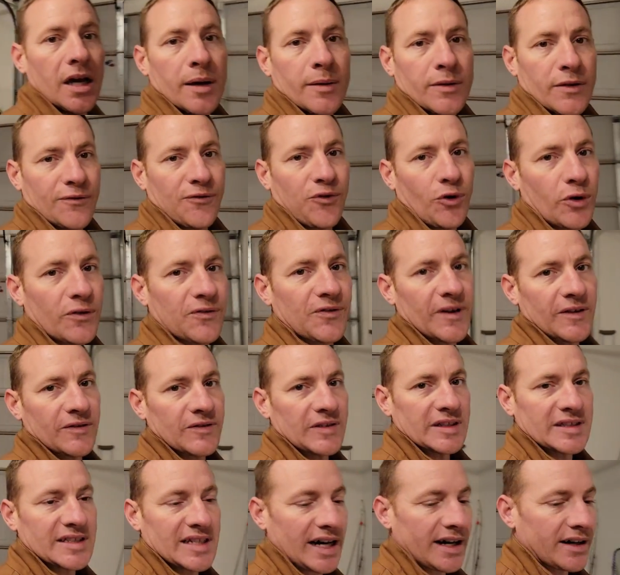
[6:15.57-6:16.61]
The
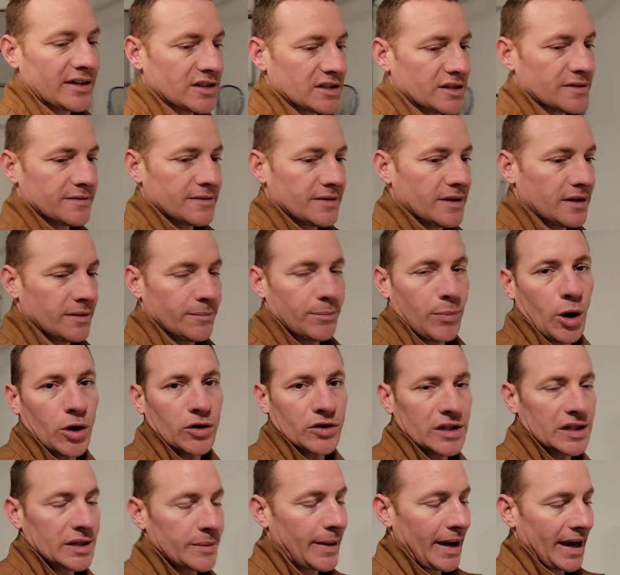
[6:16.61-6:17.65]
450 tire's bald
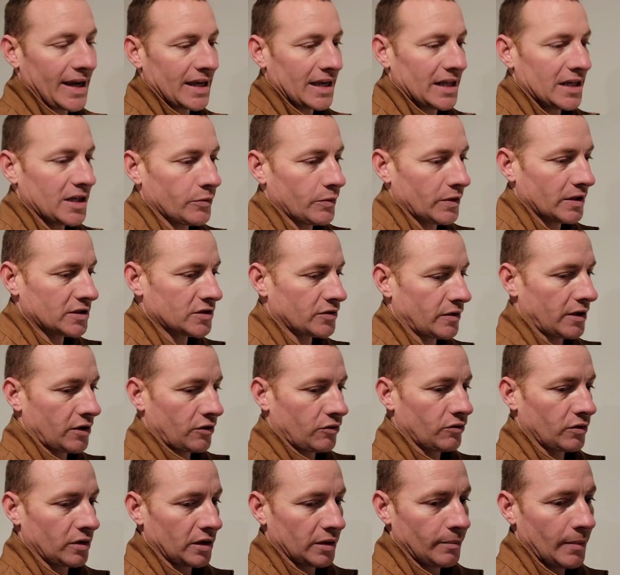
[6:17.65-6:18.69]
on the back anyway, so I
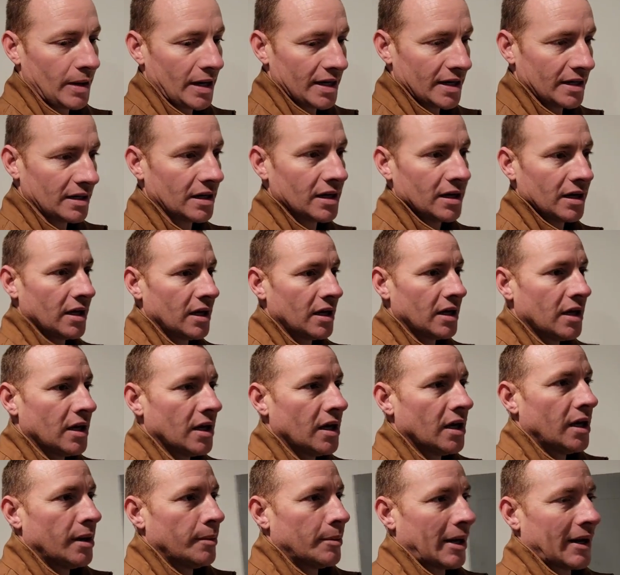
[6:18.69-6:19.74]
don't really mind.
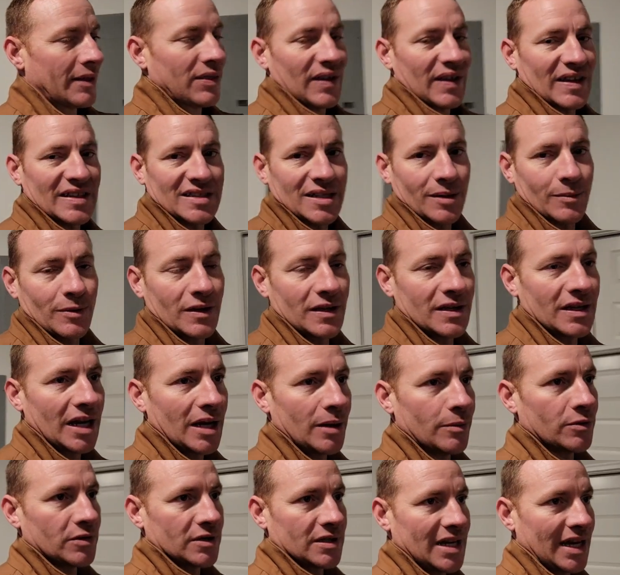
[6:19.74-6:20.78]
But I think some of the
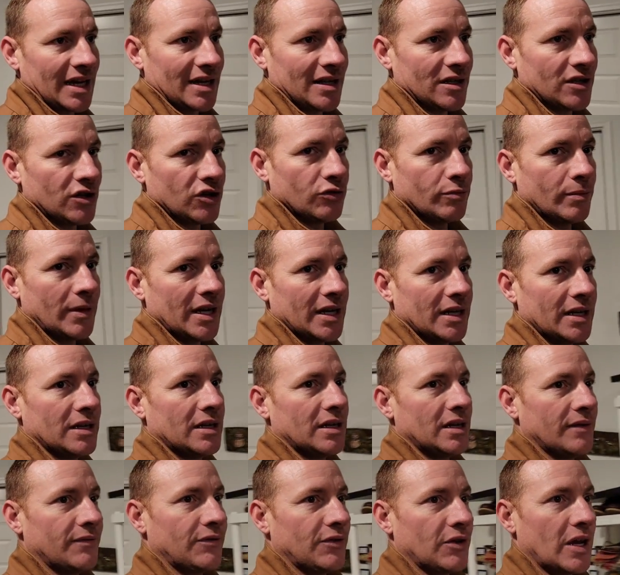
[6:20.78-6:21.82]
neighbors kind of do
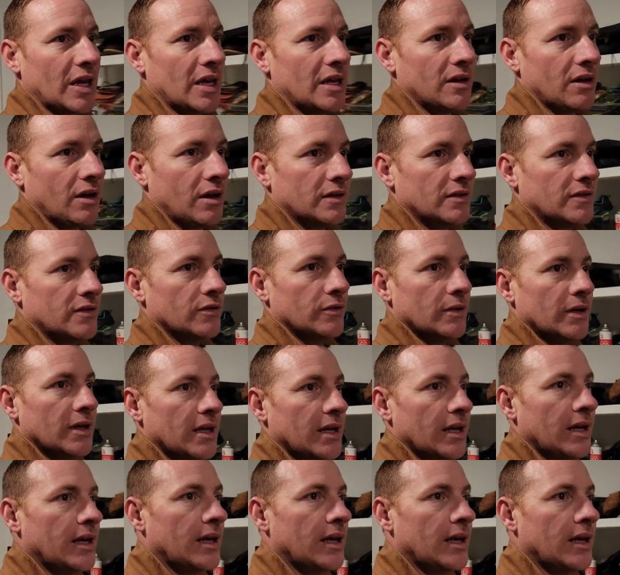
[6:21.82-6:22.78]
mind if you're getting onto it.